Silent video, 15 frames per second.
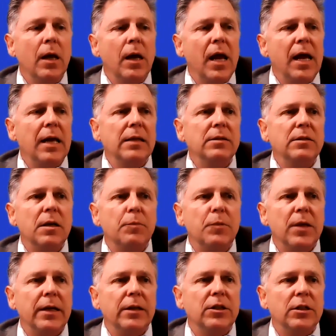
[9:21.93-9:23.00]
and
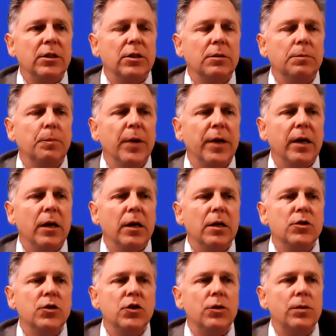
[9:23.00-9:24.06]
something just
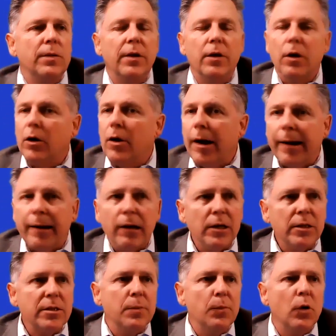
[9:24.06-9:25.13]
because they're a great
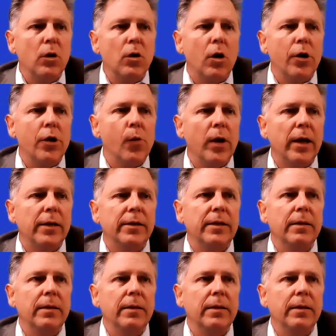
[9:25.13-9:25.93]
customer or you want to